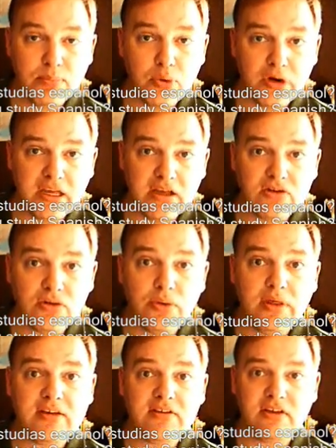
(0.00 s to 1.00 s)
¿Por qué
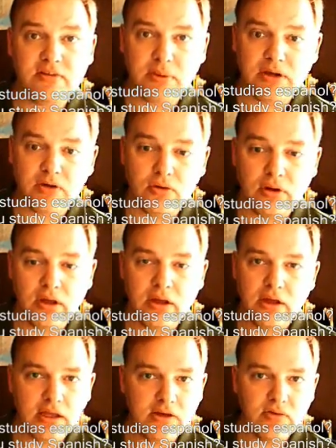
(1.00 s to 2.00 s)
estudias español?
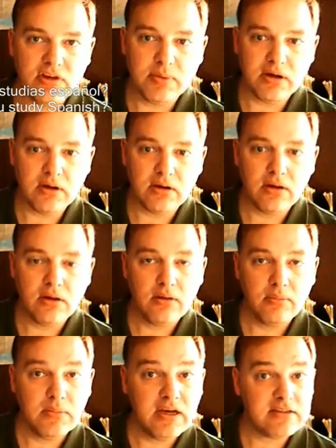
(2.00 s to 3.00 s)
And you respond,
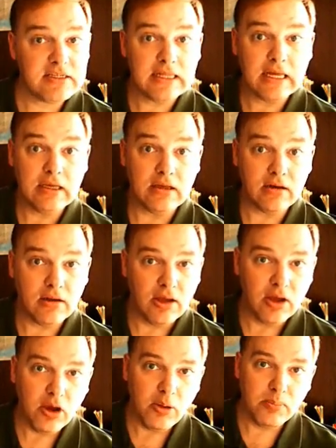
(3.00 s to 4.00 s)
because I like it.
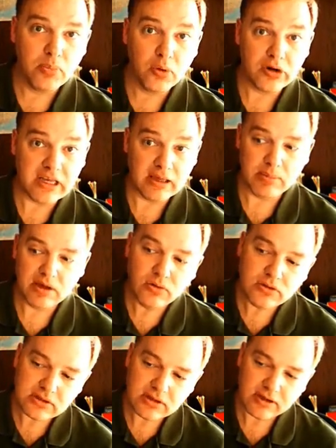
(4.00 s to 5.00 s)
¿Por qué me
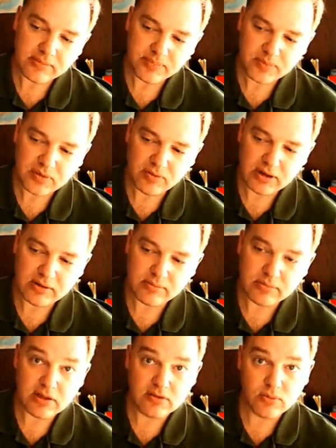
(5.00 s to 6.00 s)
gusta? Right?
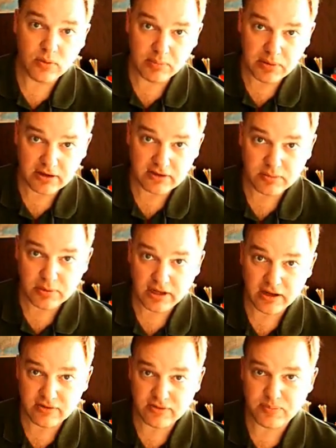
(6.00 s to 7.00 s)
That's one possible
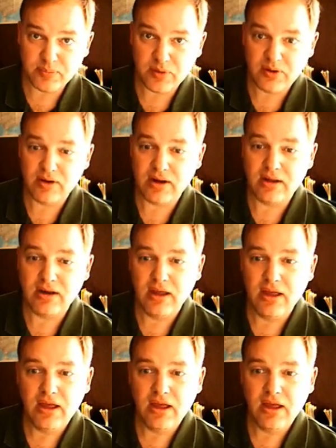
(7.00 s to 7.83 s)
answer, right?